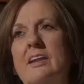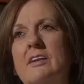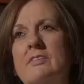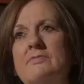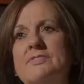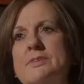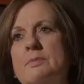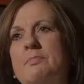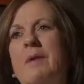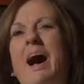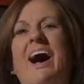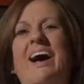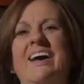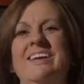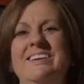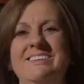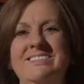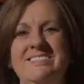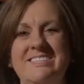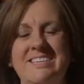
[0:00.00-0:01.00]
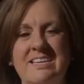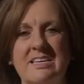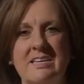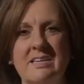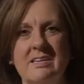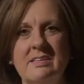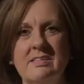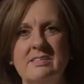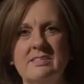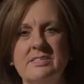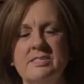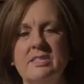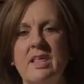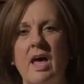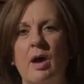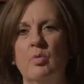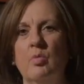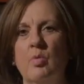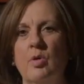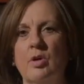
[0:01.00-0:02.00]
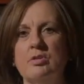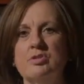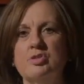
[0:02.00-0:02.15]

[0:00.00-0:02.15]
of some ideas that works